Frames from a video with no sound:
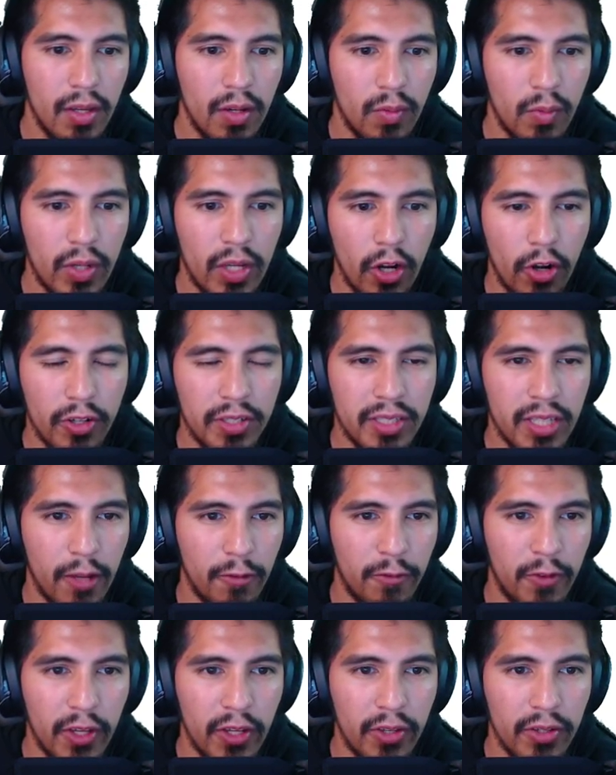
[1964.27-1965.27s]
We got our set
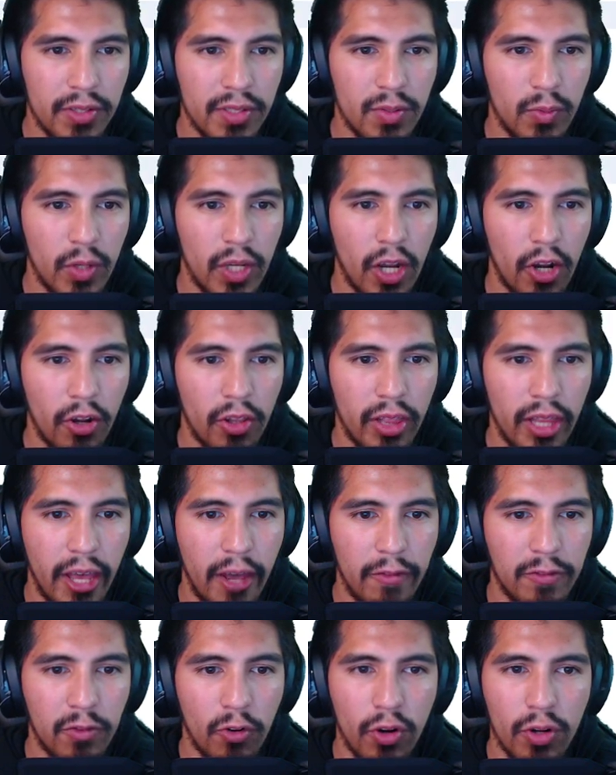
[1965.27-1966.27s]
fills, we got our
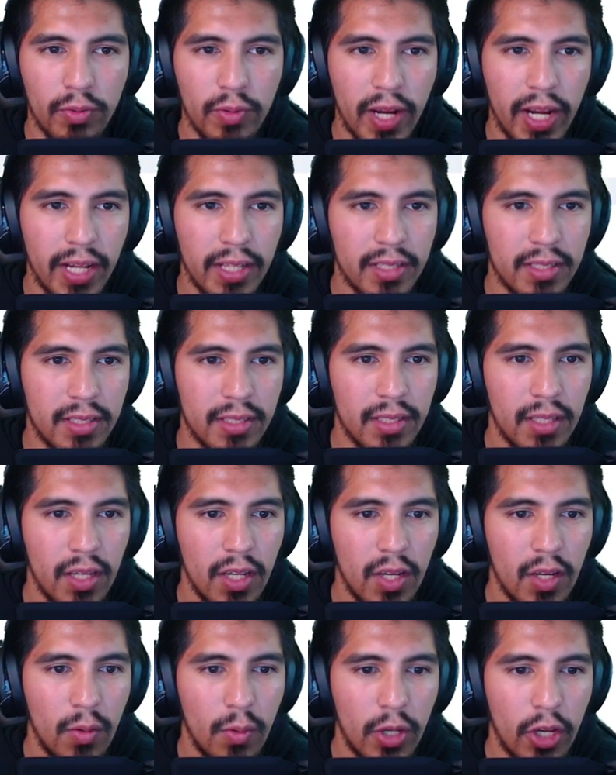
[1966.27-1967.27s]
left or our rights,
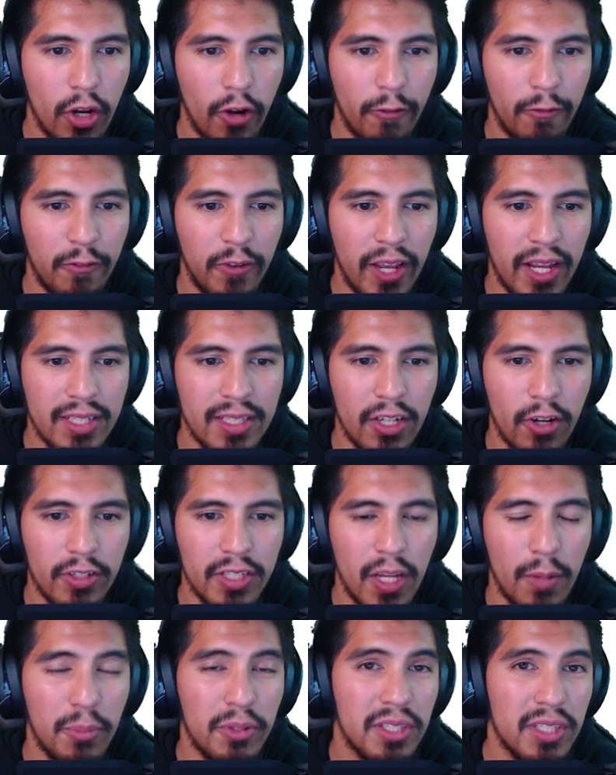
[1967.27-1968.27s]
we got our fix and our
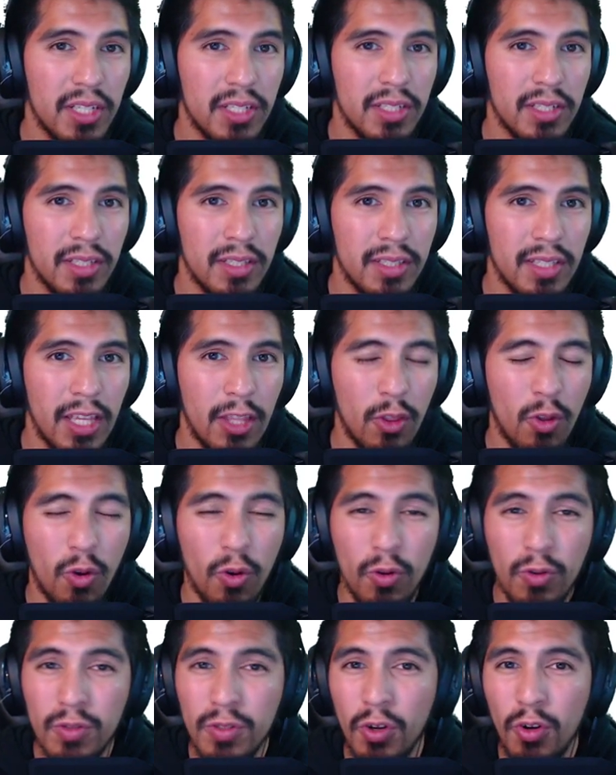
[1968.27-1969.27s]
set precisions, and
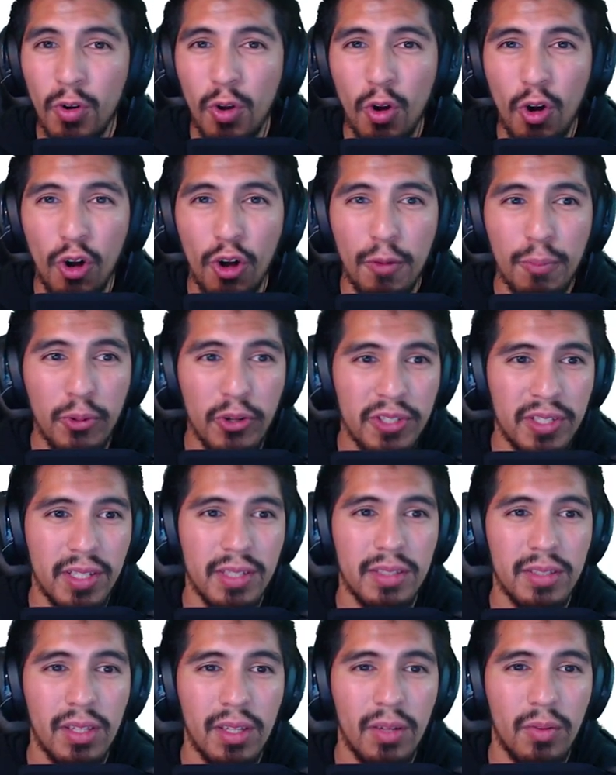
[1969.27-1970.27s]
those are all
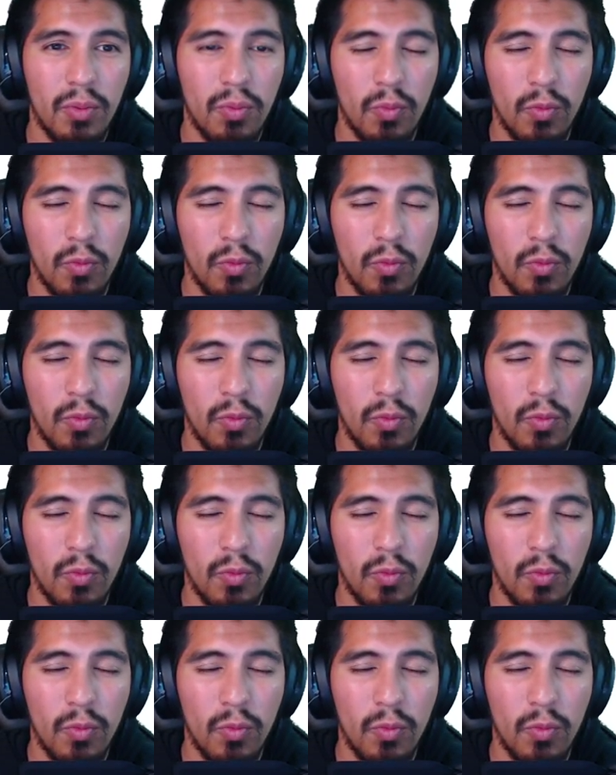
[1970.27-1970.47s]
persistent.